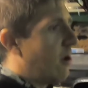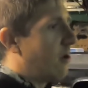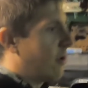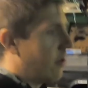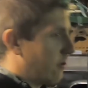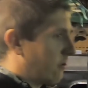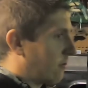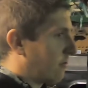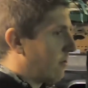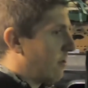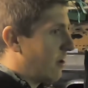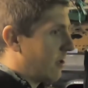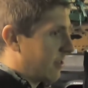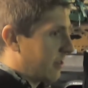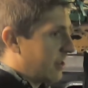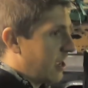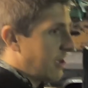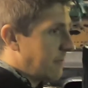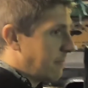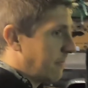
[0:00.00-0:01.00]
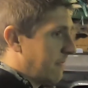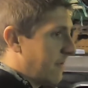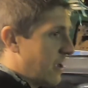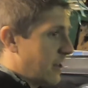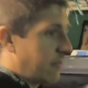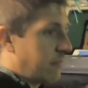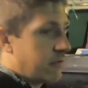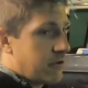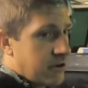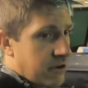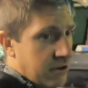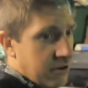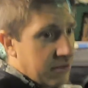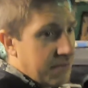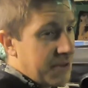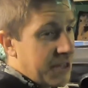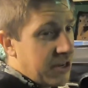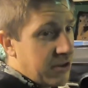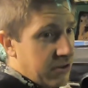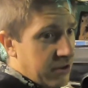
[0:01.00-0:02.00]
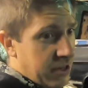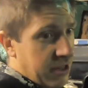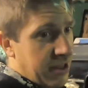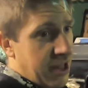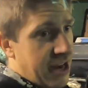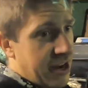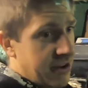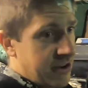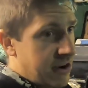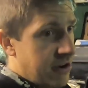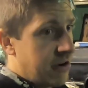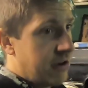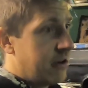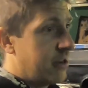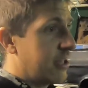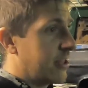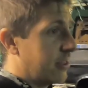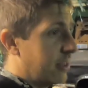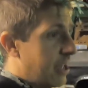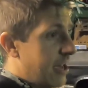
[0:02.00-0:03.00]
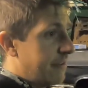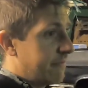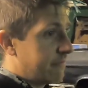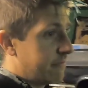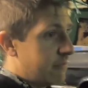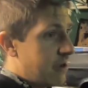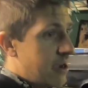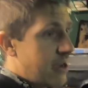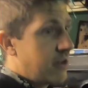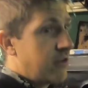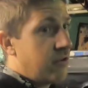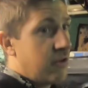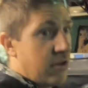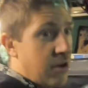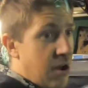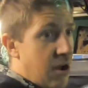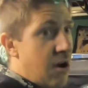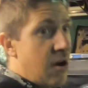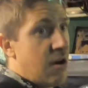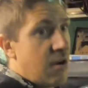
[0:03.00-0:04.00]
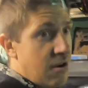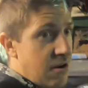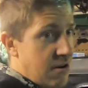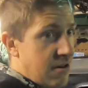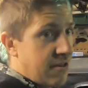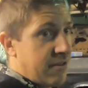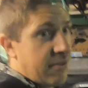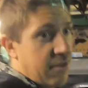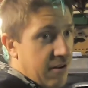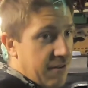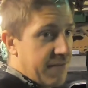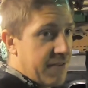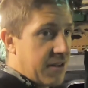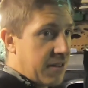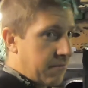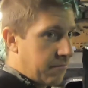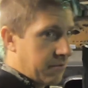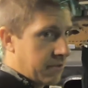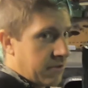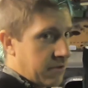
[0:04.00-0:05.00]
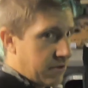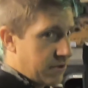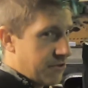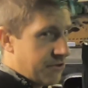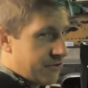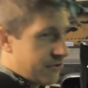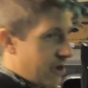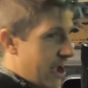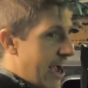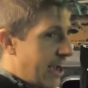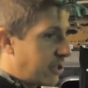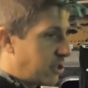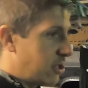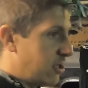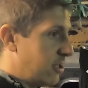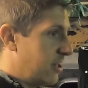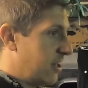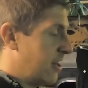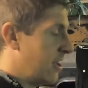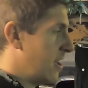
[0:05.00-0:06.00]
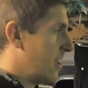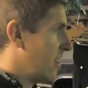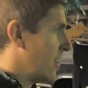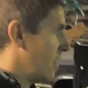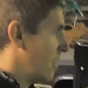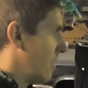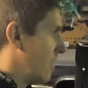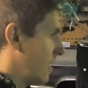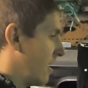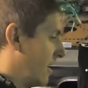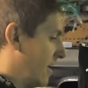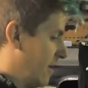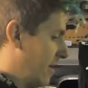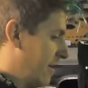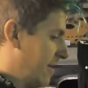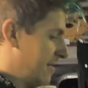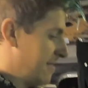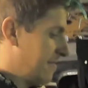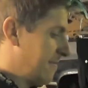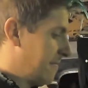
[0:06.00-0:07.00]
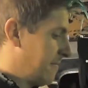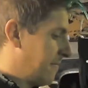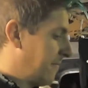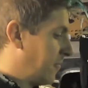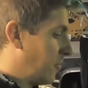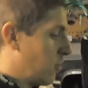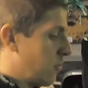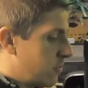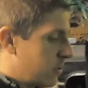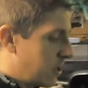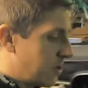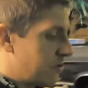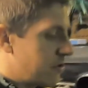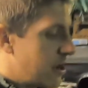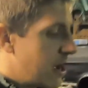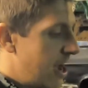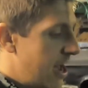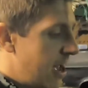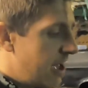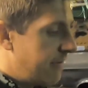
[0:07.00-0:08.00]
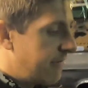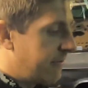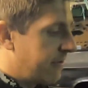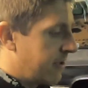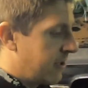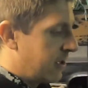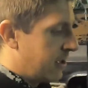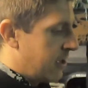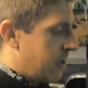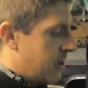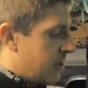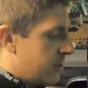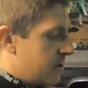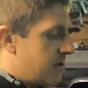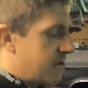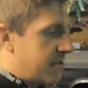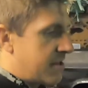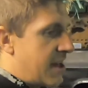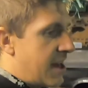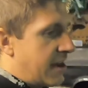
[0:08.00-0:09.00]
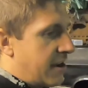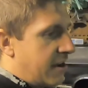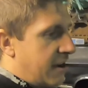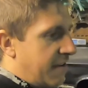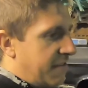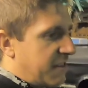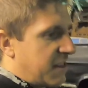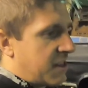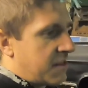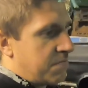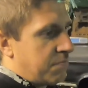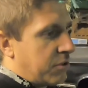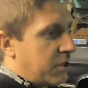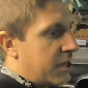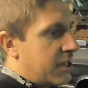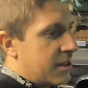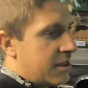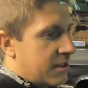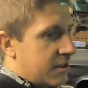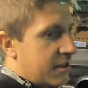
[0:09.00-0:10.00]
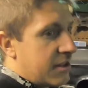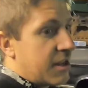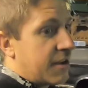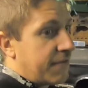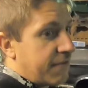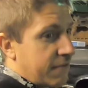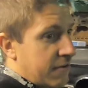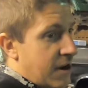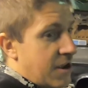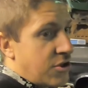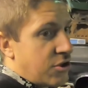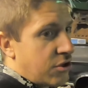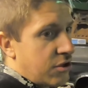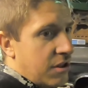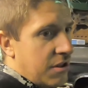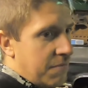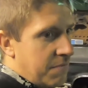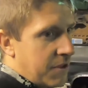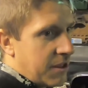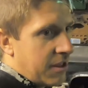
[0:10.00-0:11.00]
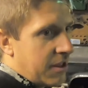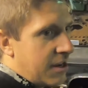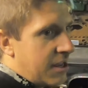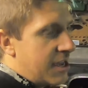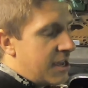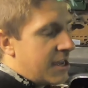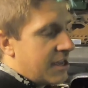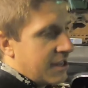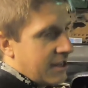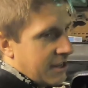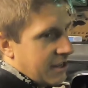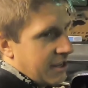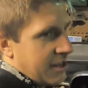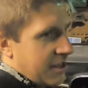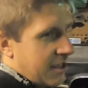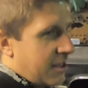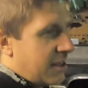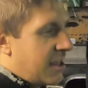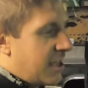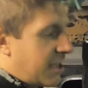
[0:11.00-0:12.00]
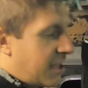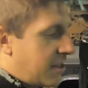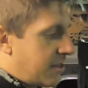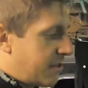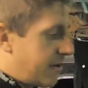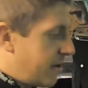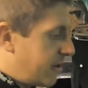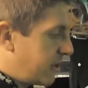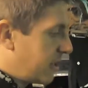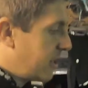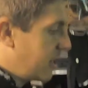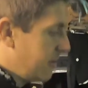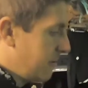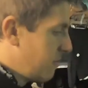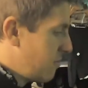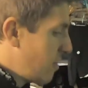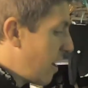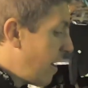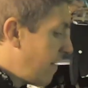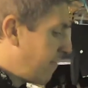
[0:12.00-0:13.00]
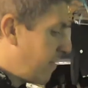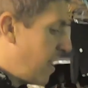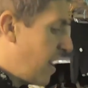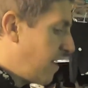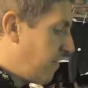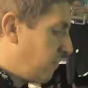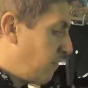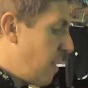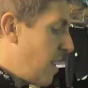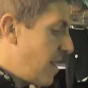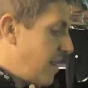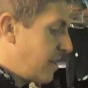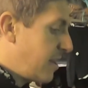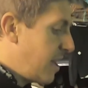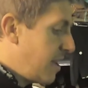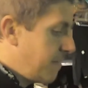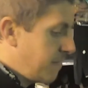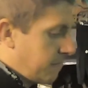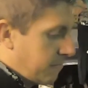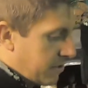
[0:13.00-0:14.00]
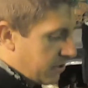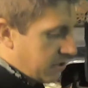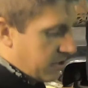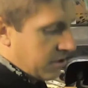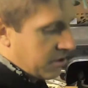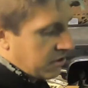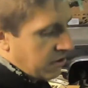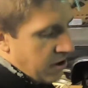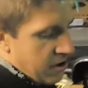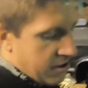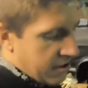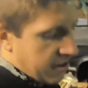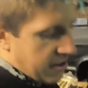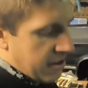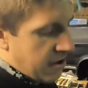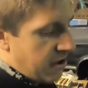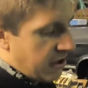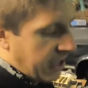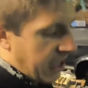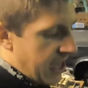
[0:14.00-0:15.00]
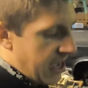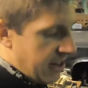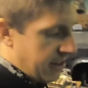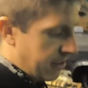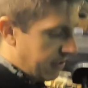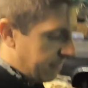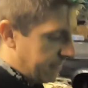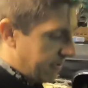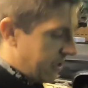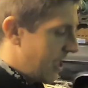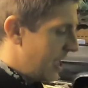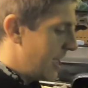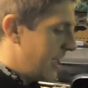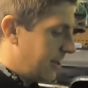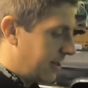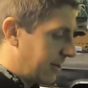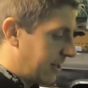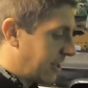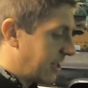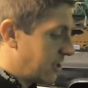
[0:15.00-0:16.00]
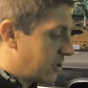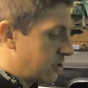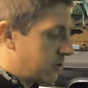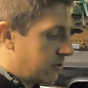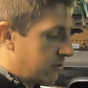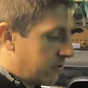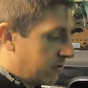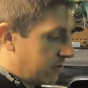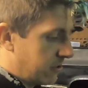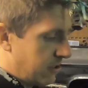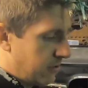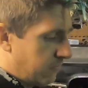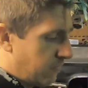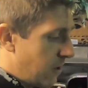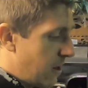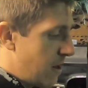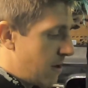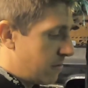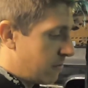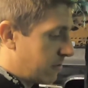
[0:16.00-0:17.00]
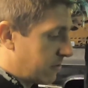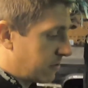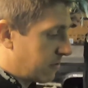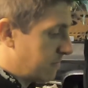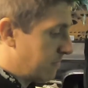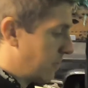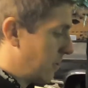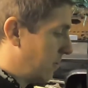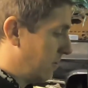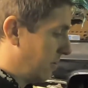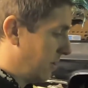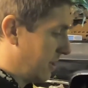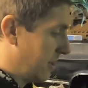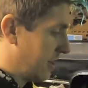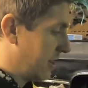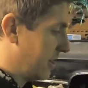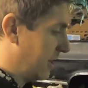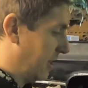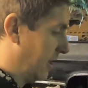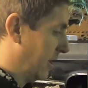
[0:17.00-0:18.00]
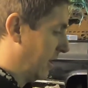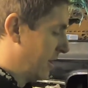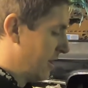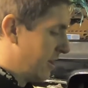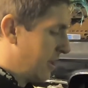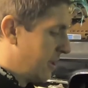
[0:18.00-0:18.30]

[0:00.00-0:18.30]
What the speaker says: autocross type events where you're going to be doing a lot of turning left, right on a hard surface with good traction. four-wheel drive, there's not enough split and differential ability, and they can start to get driveline wind up, which causes all kinds of handling issues and wear on components, and